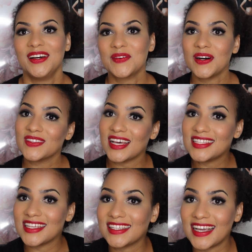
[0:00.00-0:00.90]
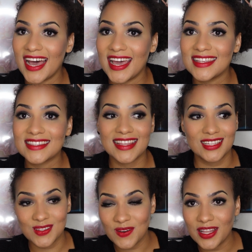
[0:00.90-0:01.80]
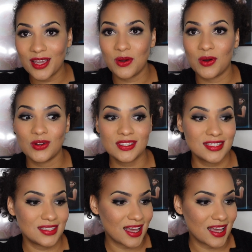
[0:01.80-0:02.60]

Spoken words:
Well, that's it, guys. That's all I got.